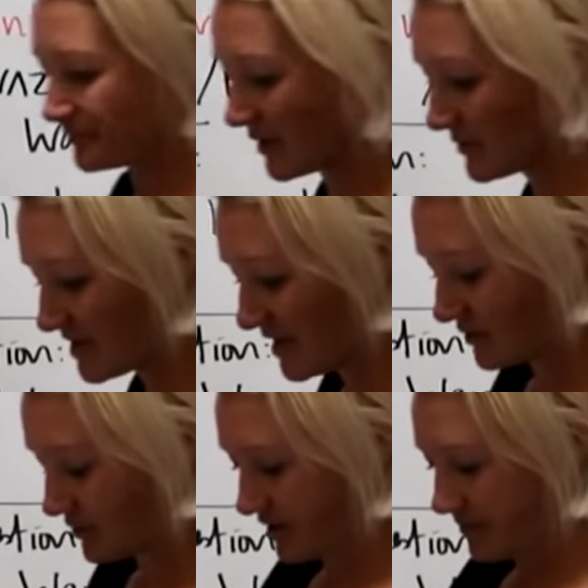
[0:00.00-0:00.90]
let me take a
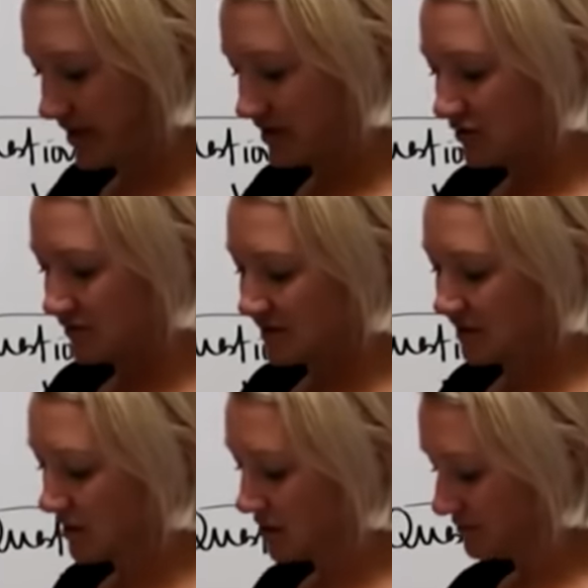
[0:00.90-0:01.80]
look at my notes
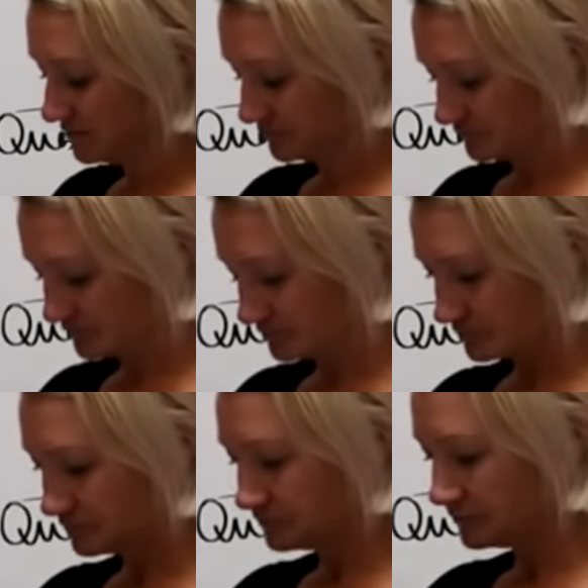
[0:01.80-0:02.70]
here.
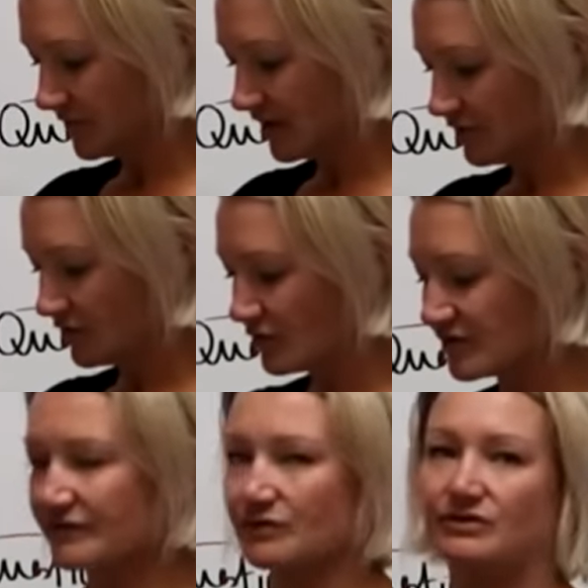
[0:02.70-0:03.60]
For those
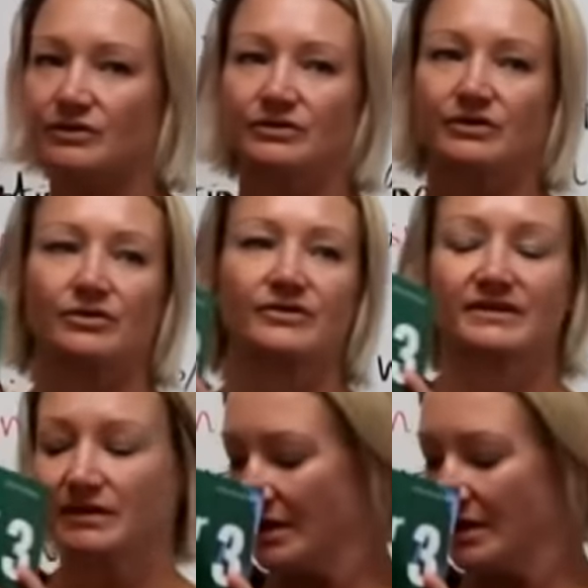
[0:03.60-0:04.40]
of you who don't know,